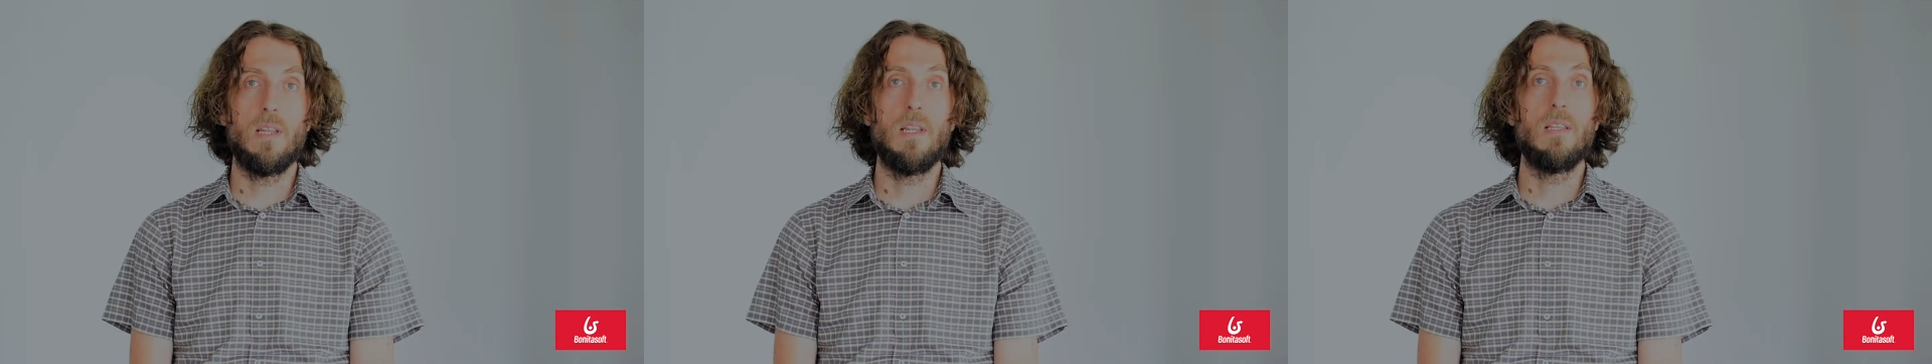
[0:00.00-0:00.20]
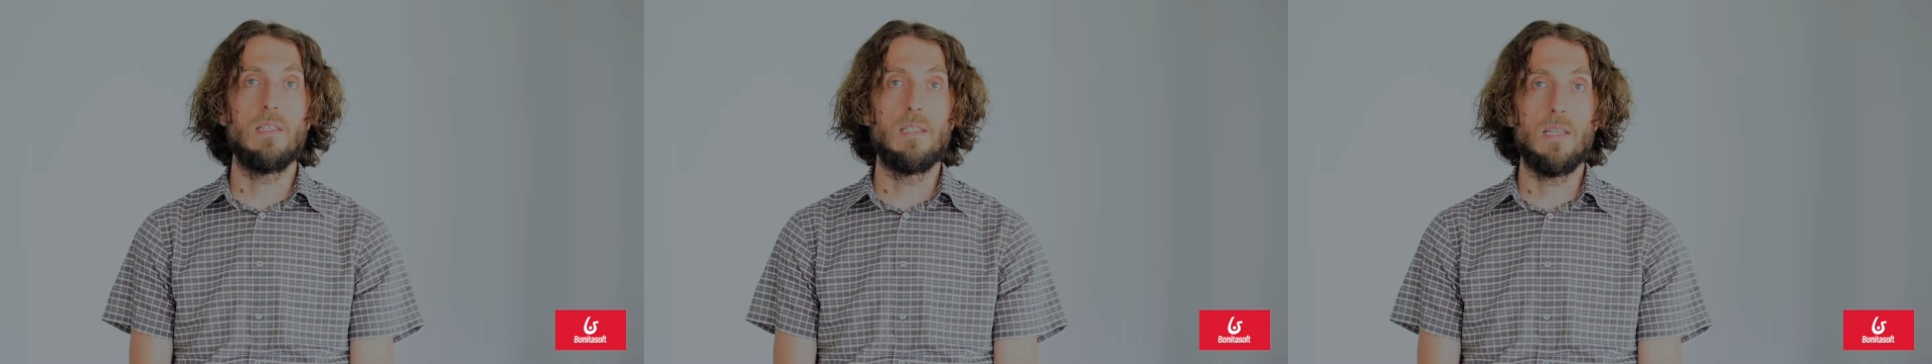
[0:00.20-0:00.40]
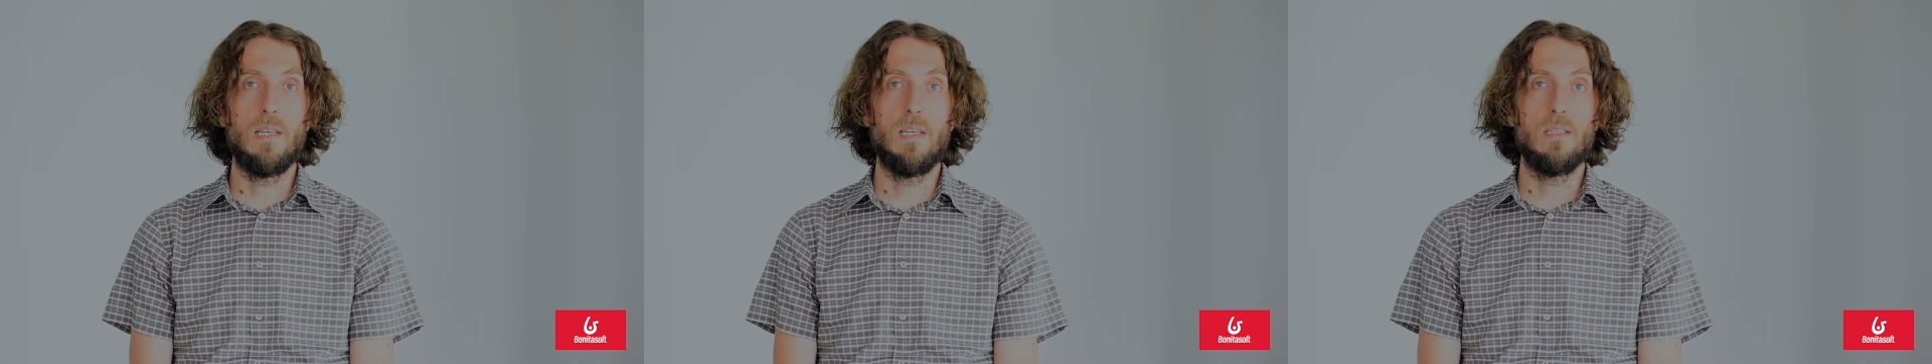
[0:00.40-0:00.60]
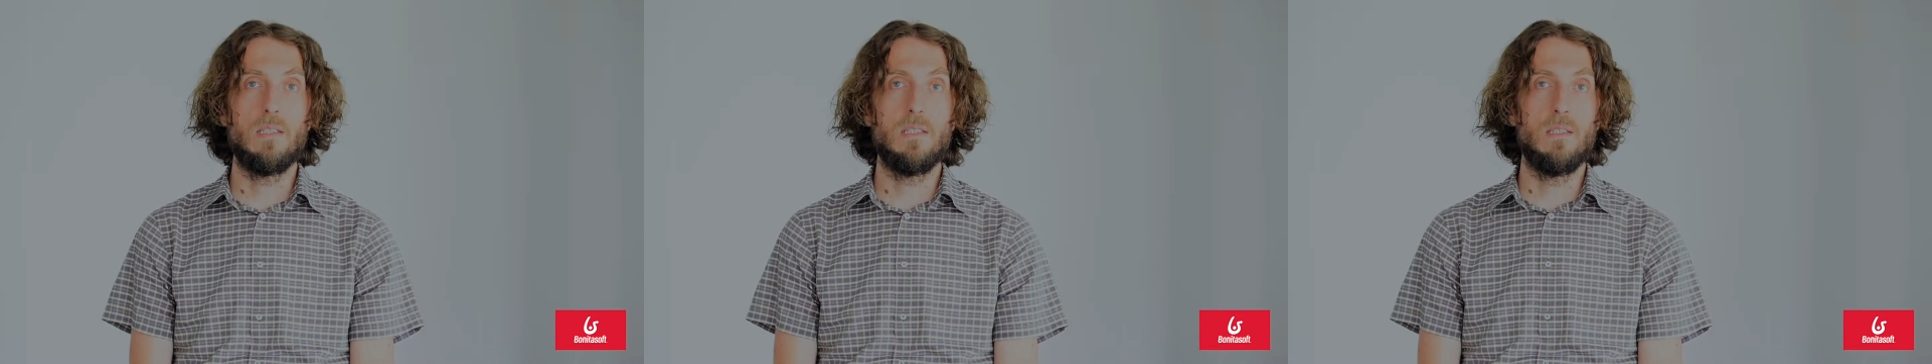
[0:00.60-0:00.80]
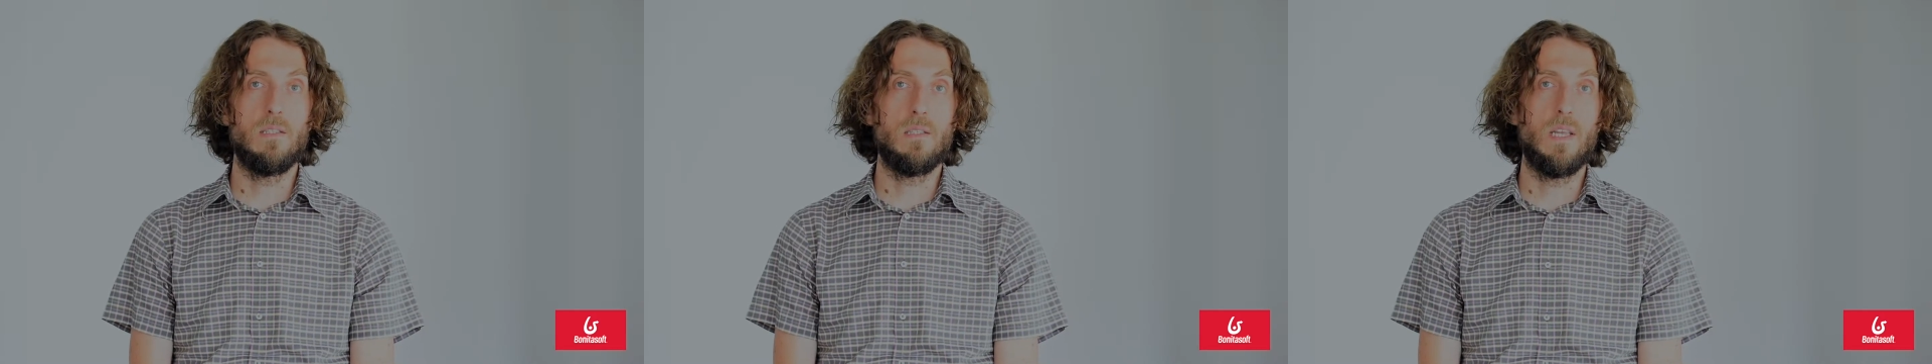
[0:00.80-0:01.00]
and its
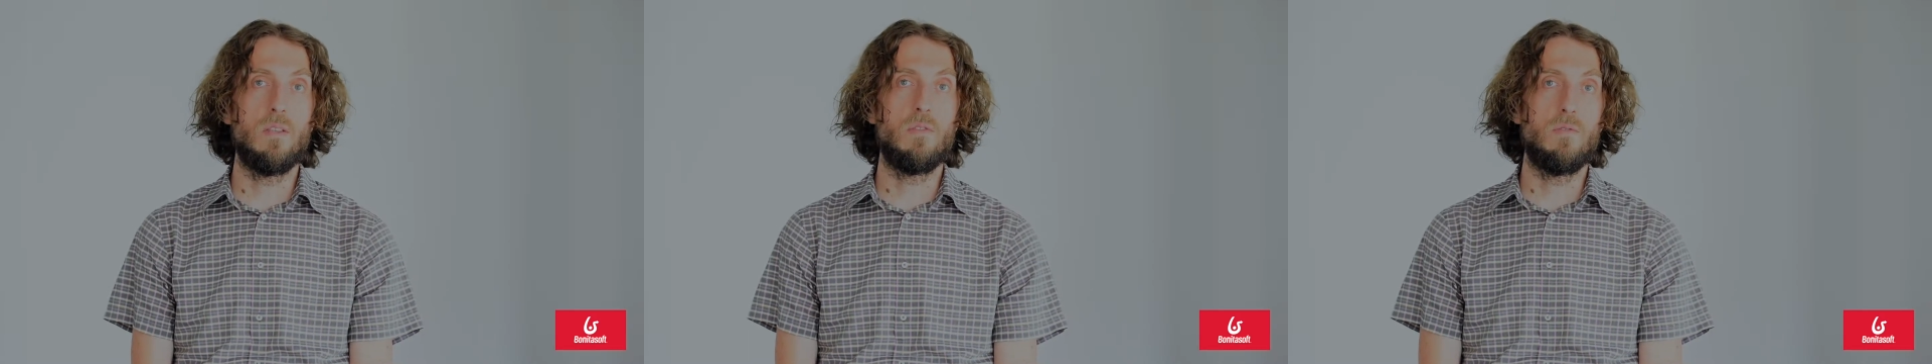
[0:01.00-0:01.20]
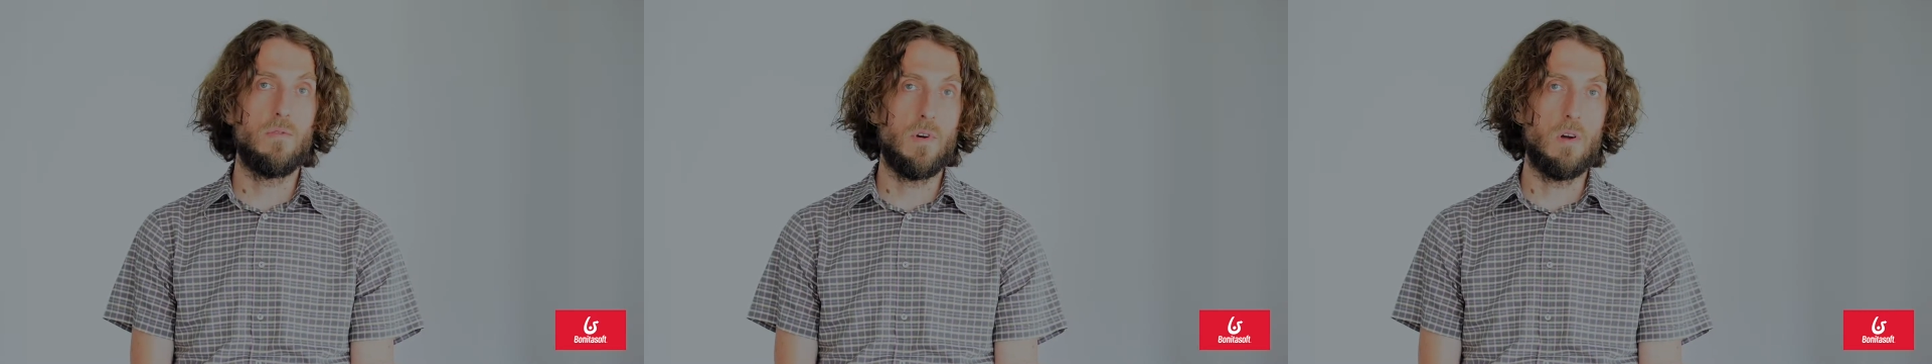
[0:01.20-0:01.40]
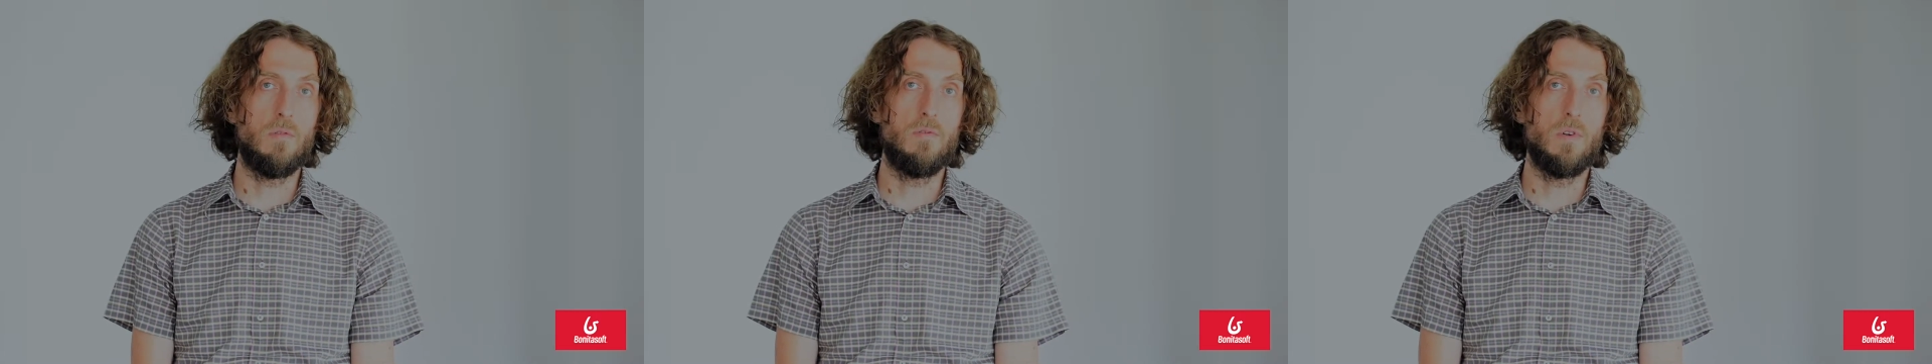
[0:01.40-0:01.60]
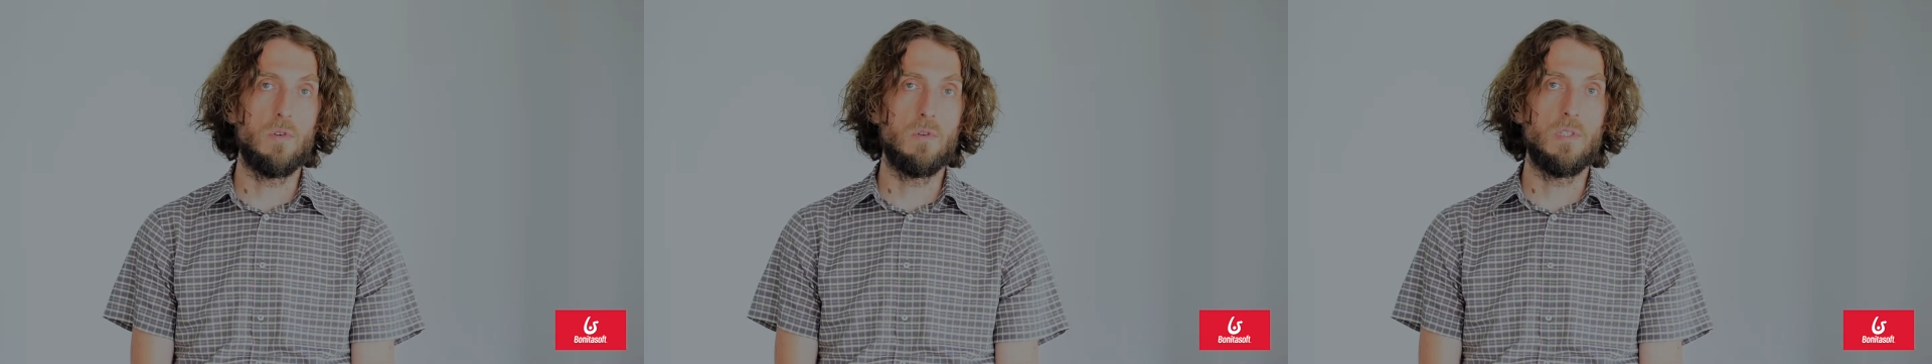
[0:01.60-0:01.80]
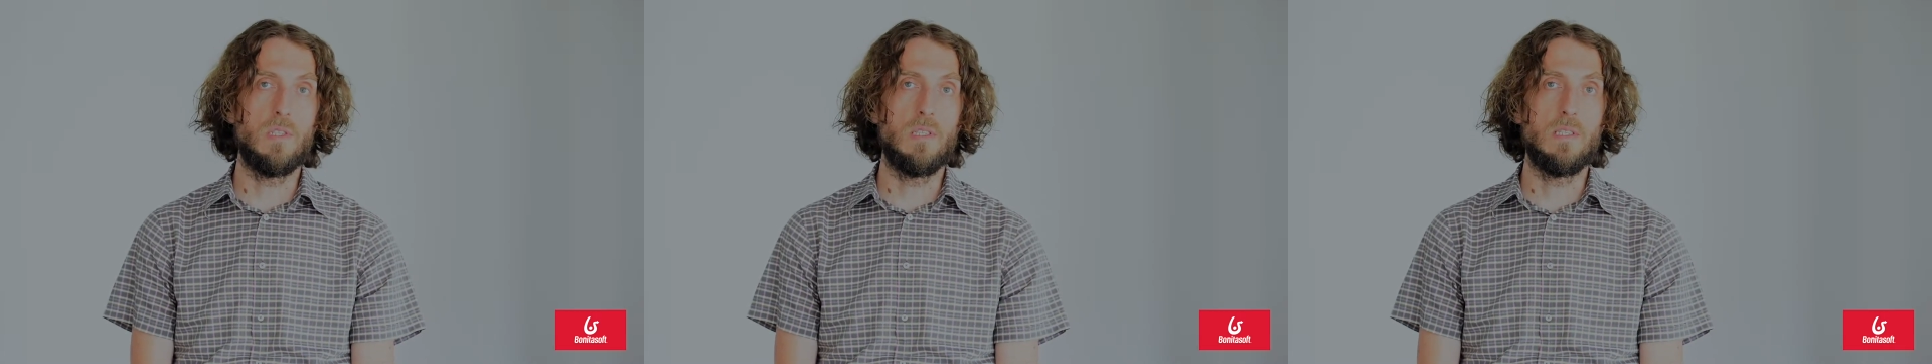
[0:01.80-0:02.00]
needs in the center of our
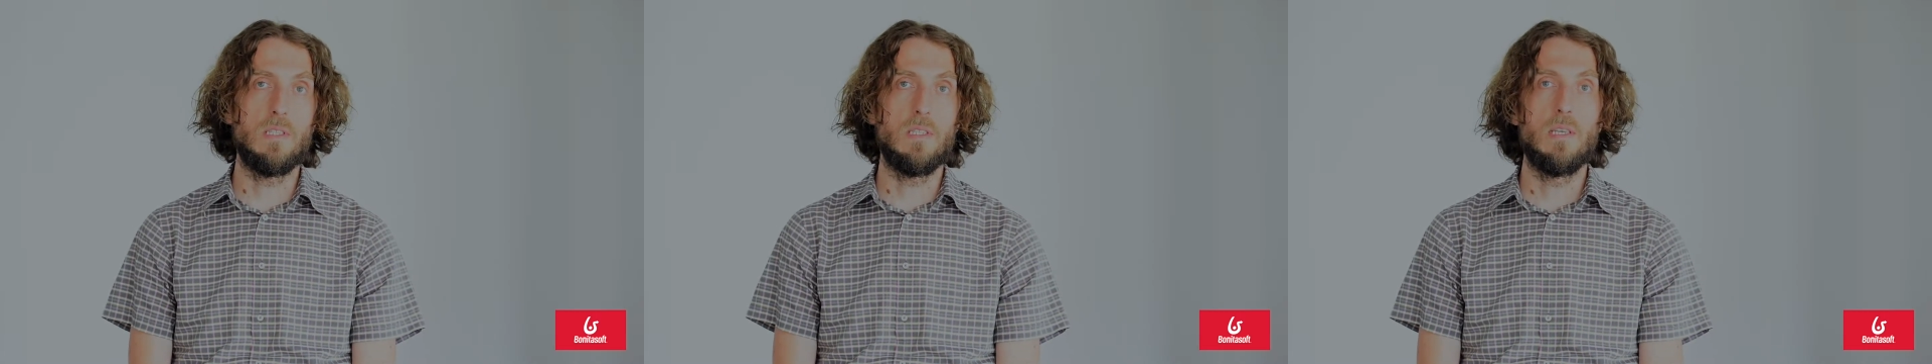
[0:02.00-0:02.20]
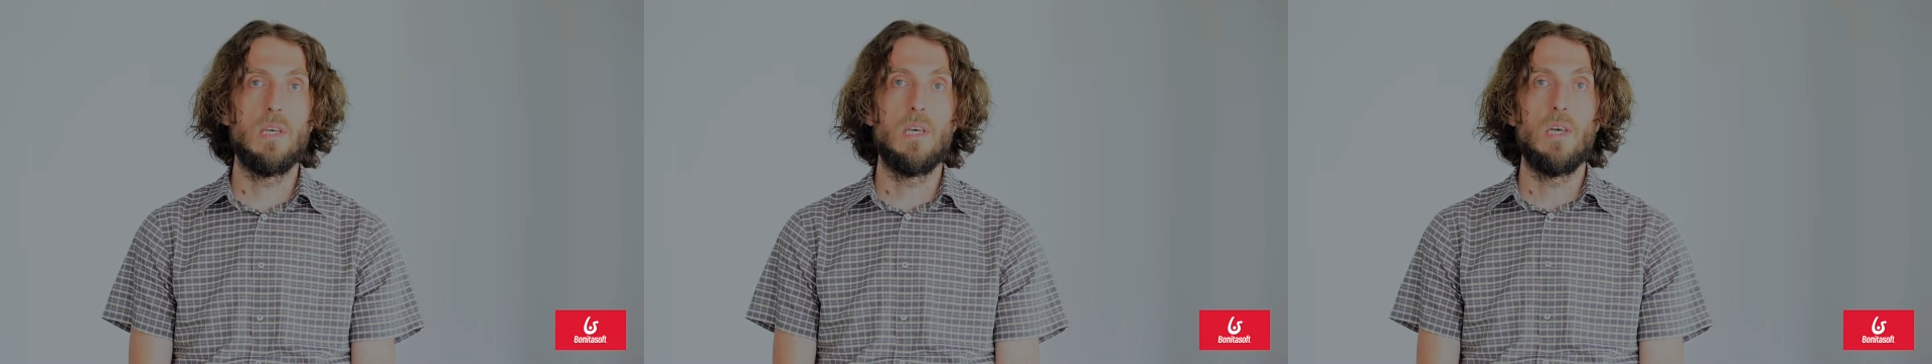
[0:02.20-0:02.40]
focuses.